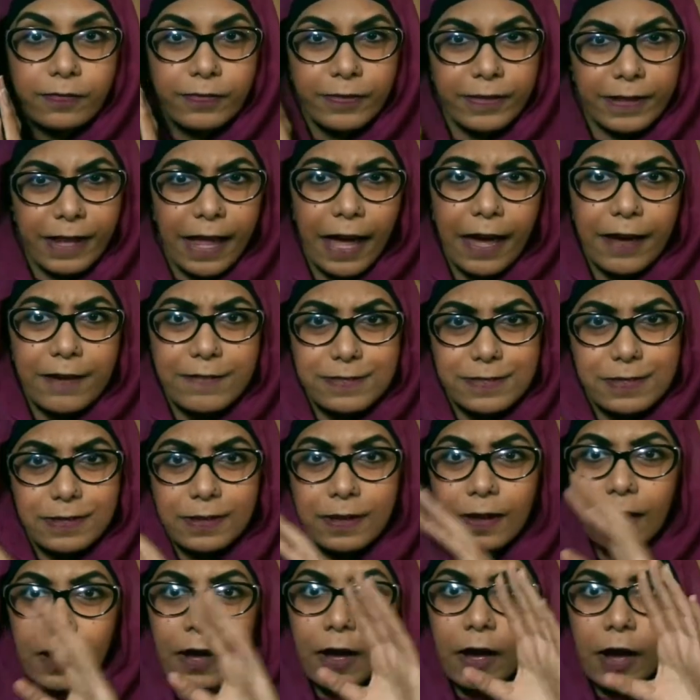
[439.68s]
lives
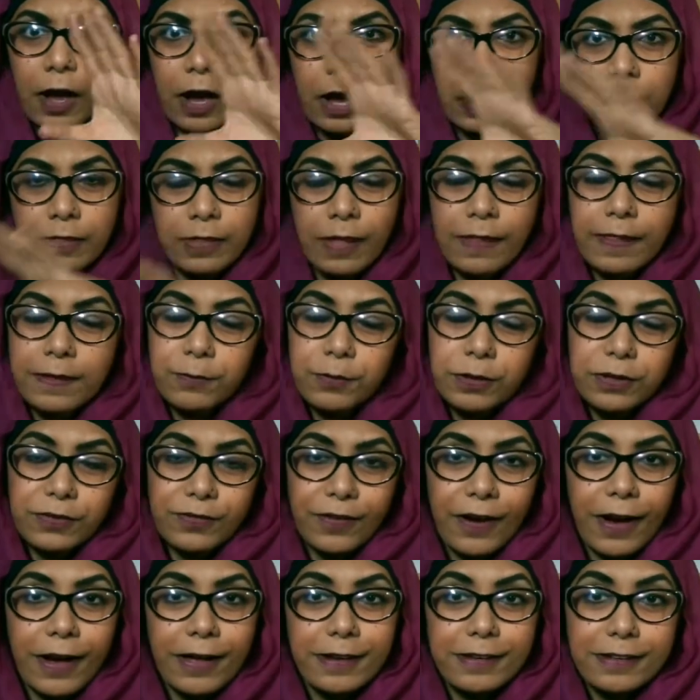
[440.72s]
that they would have
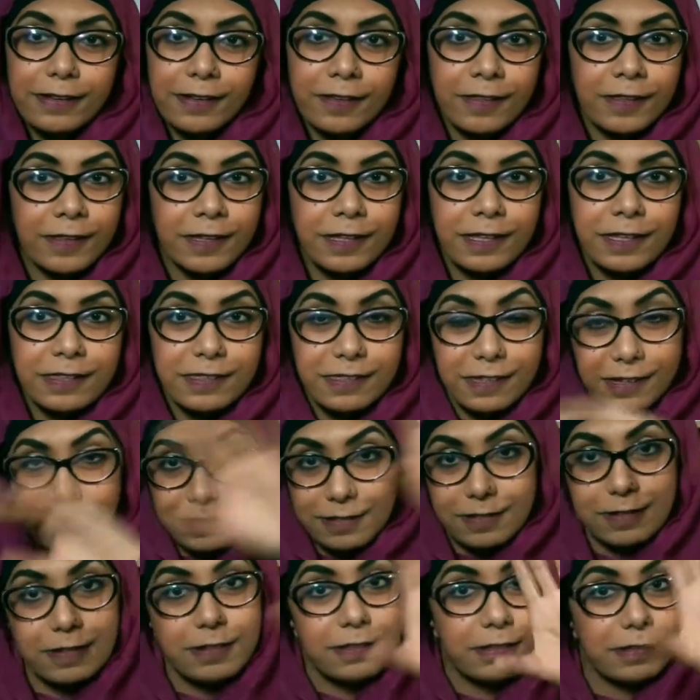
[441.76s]
had in the
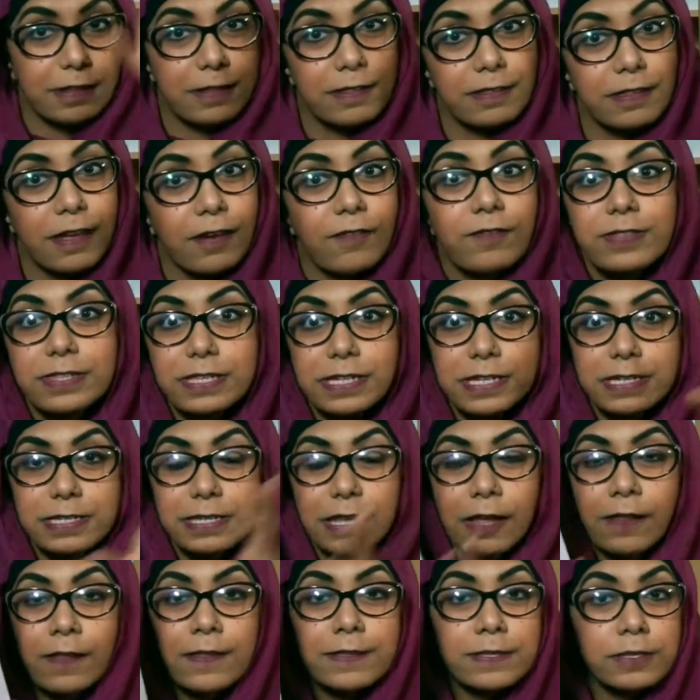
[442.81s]
60s and 70s,
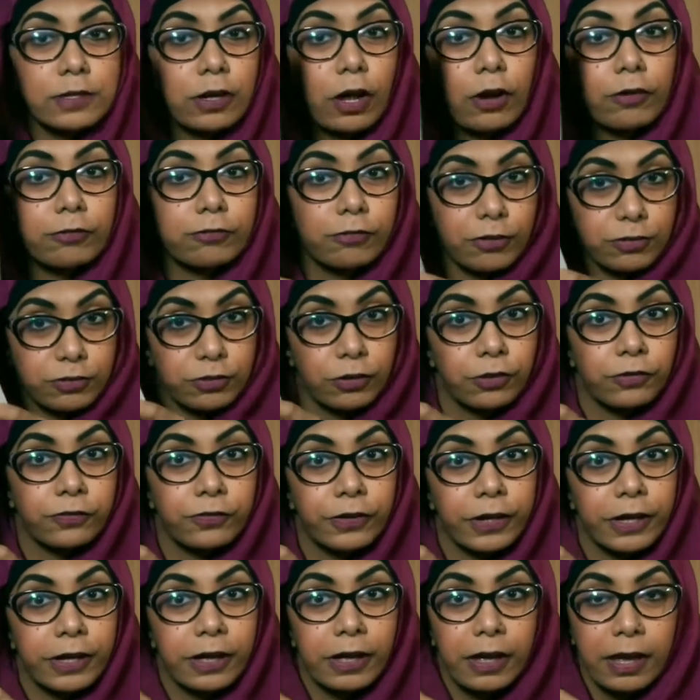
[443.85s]
and there's a lot of
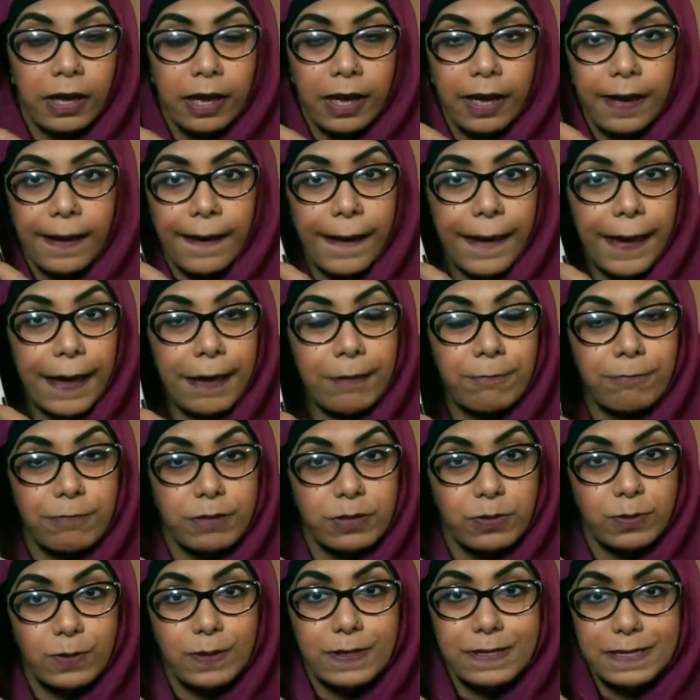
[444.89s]
crossover in
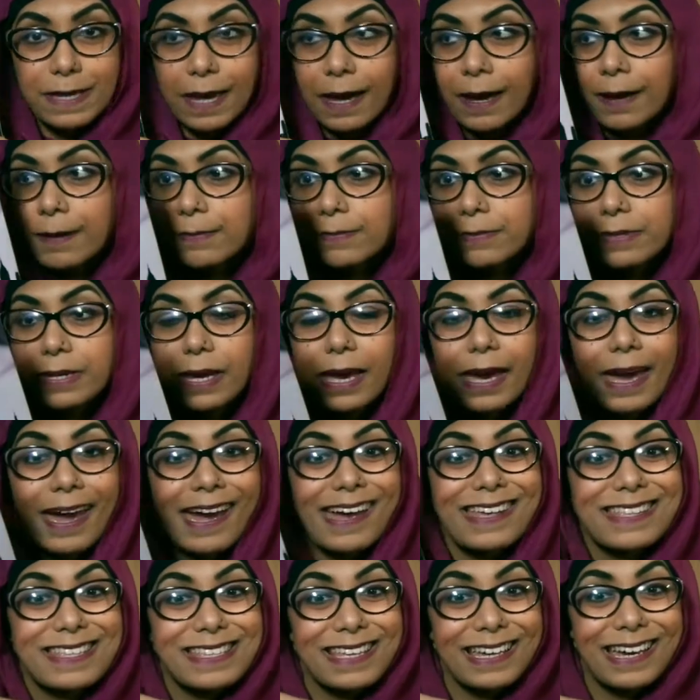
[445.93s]
between times.
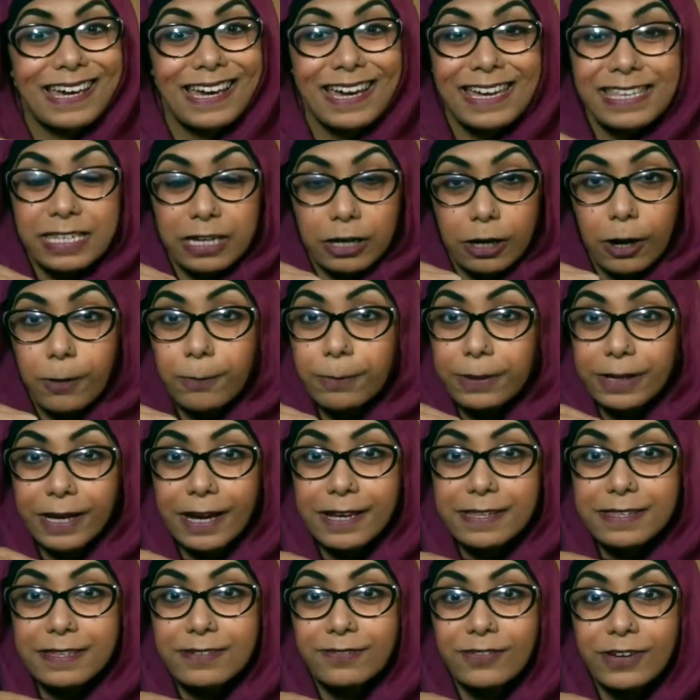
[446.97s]
It is a
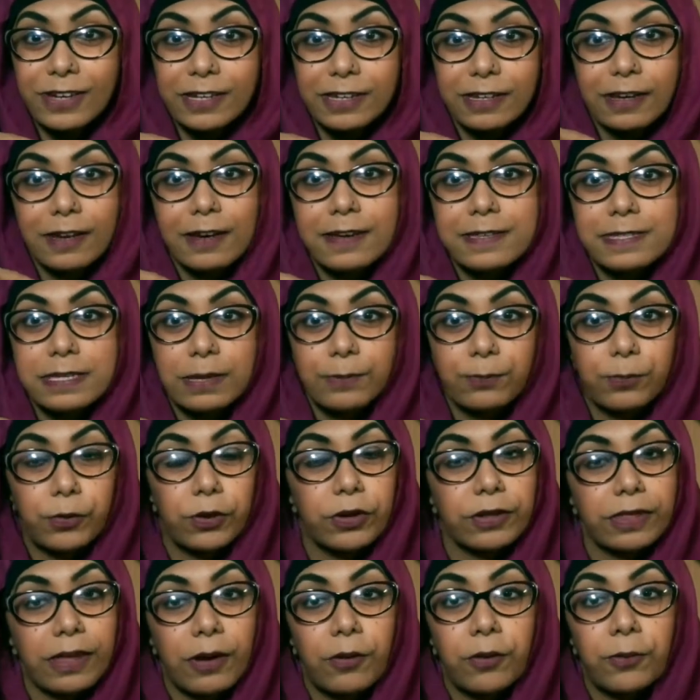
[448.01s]
complicated read. It is a
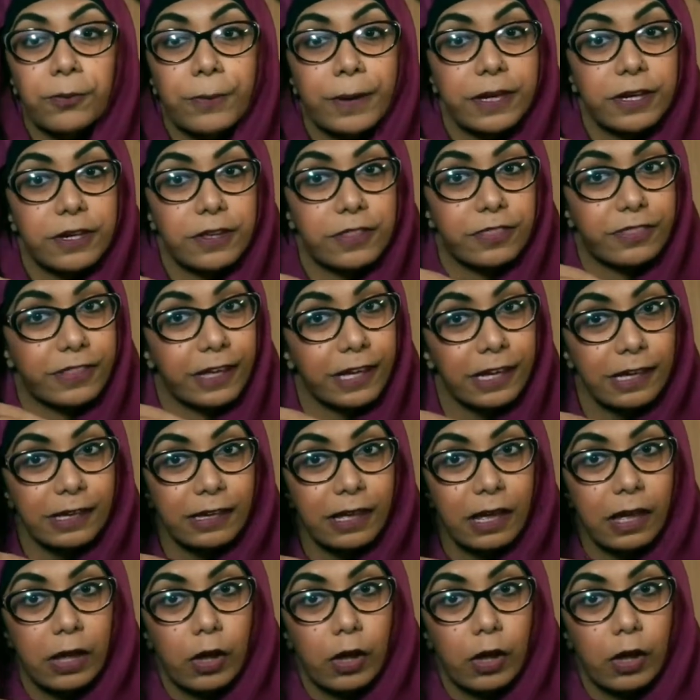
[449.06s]
book that will make you think,